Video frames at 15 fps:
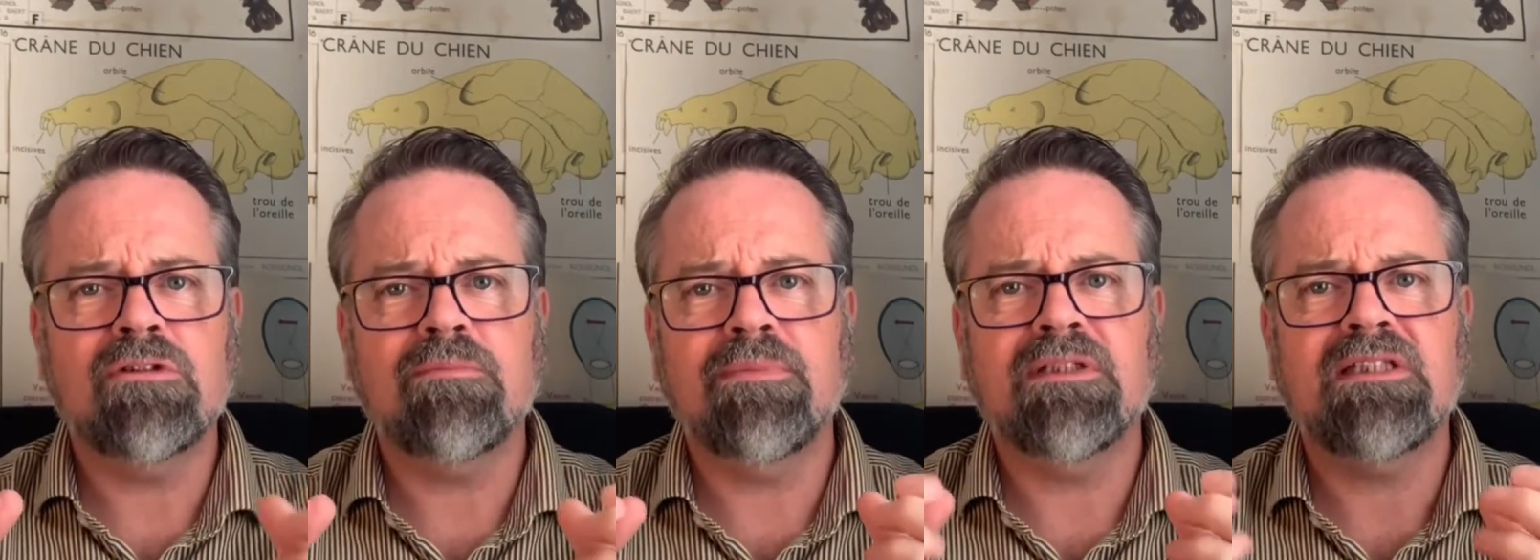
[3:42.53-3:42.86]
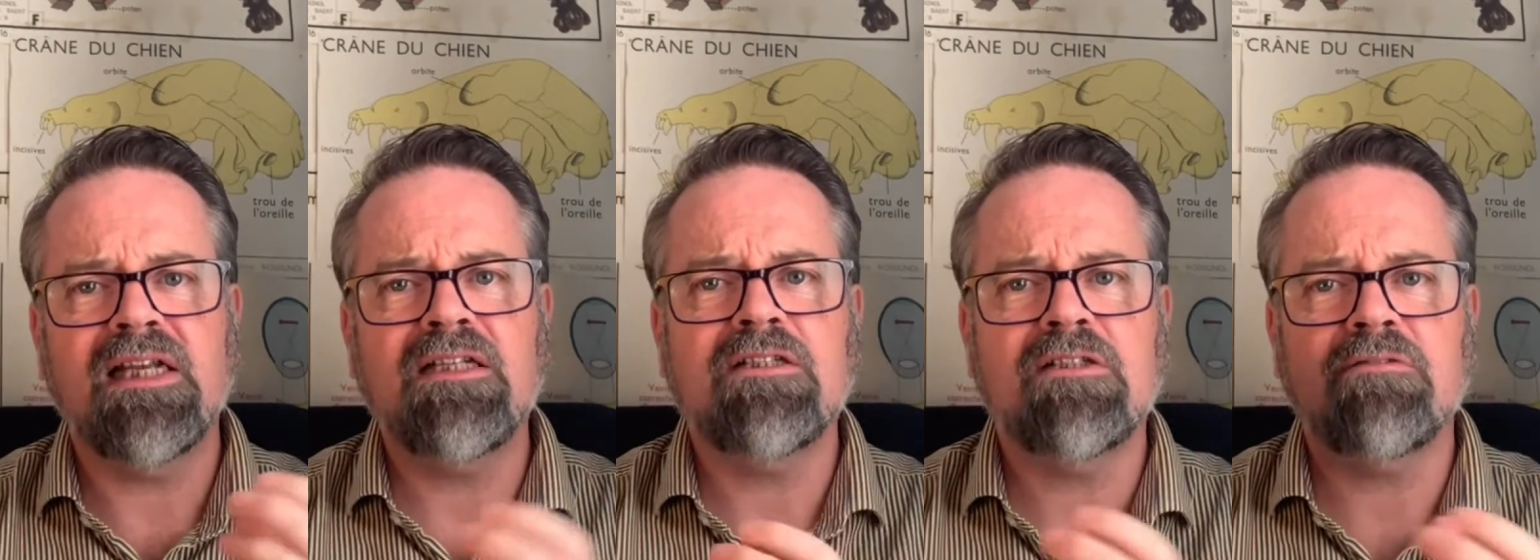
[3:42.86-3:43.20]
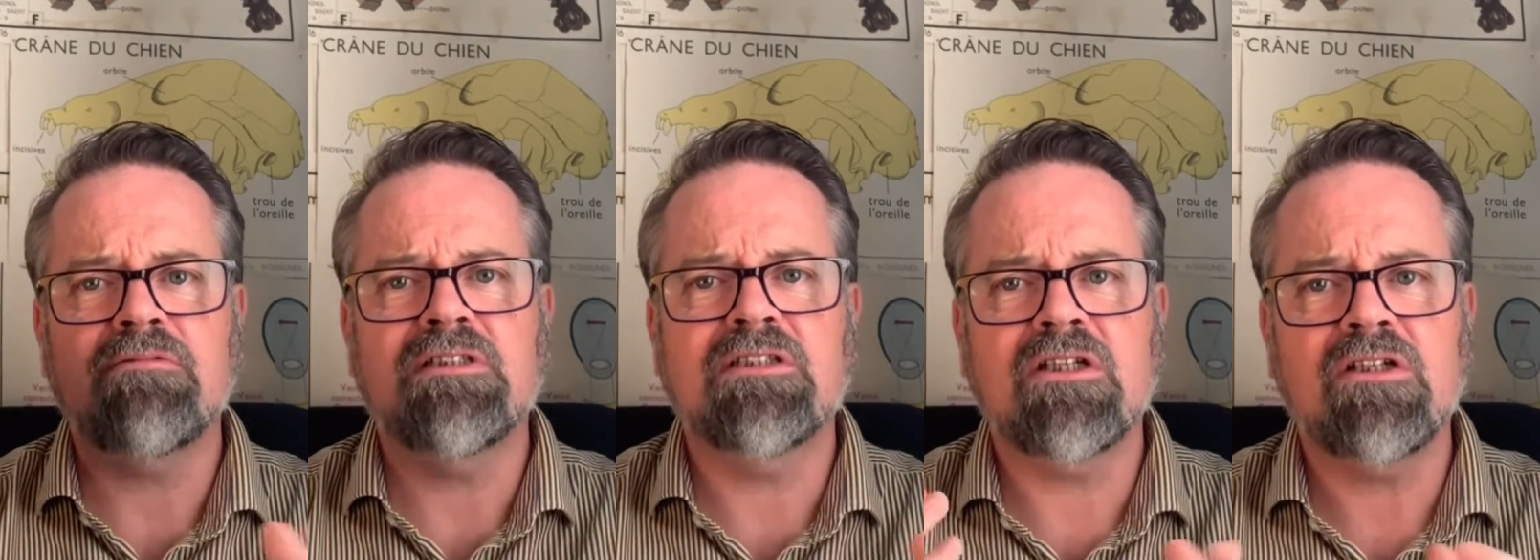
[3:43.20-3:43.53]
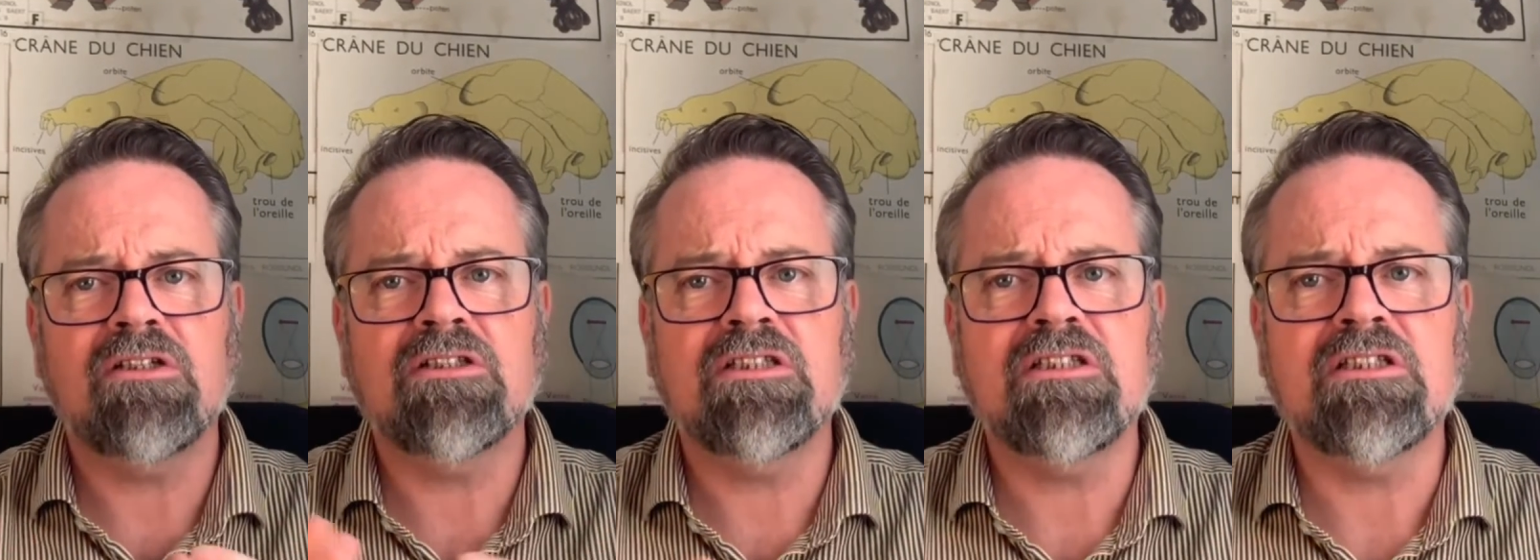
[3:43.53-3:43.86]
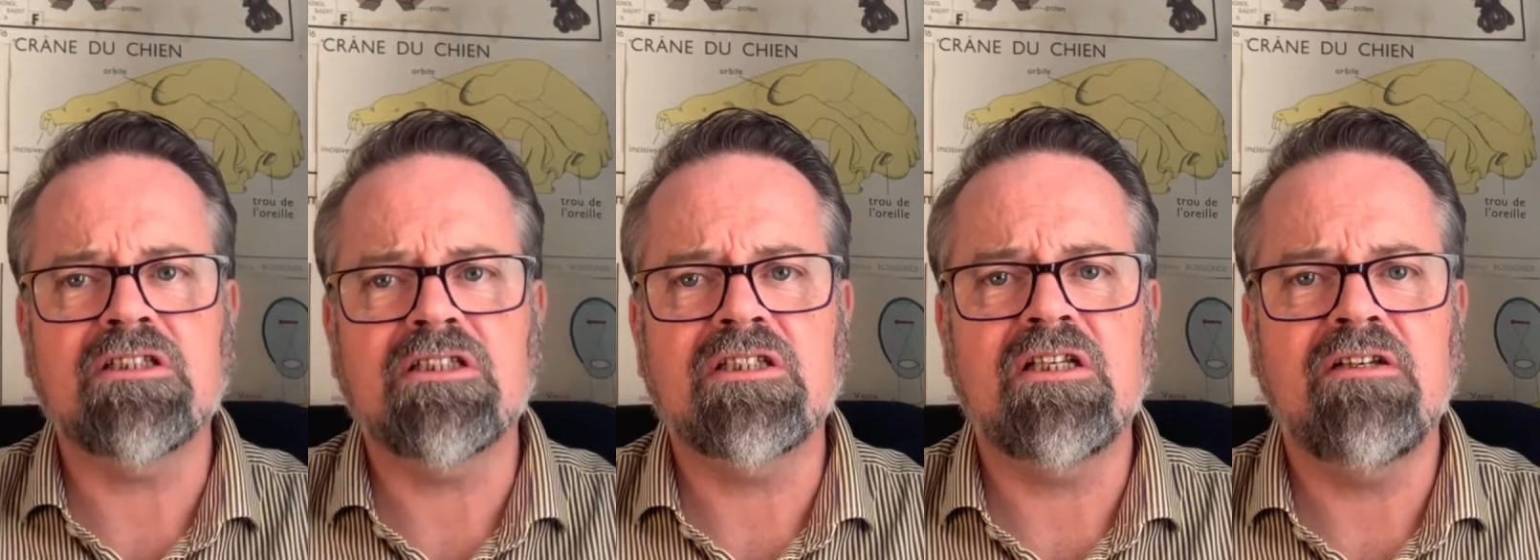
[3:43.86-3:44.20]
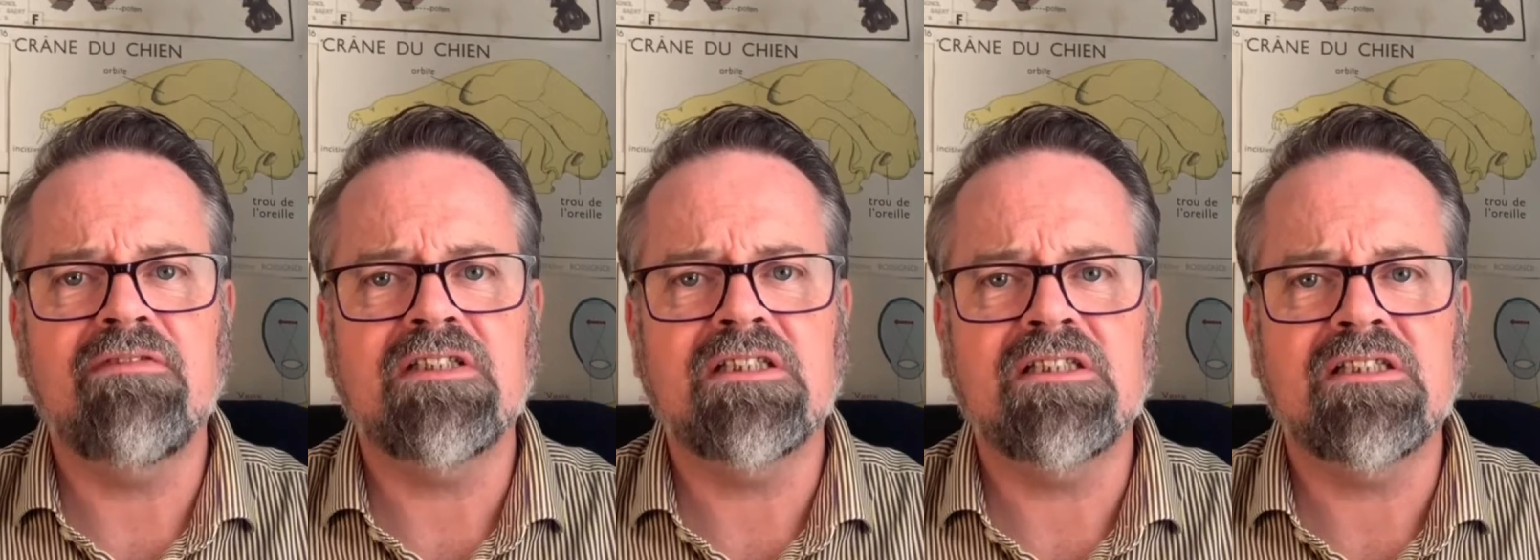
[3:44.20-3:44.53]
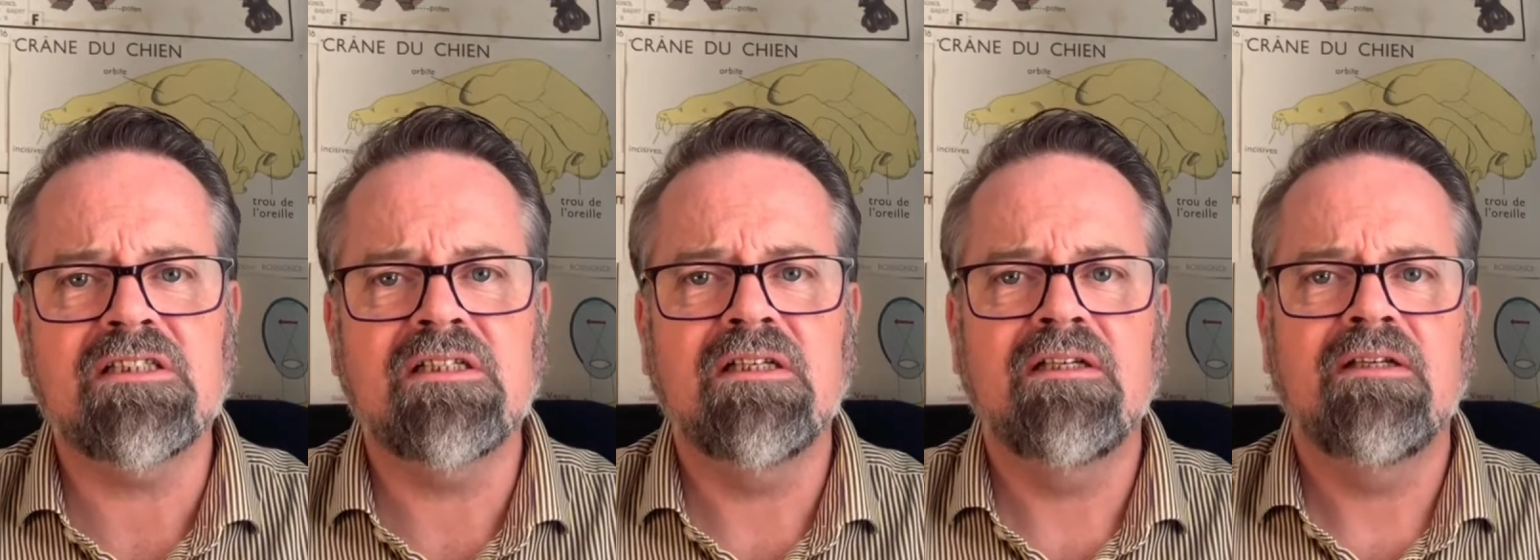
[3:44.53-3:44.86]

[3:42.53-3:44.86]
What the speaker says: potential resources and services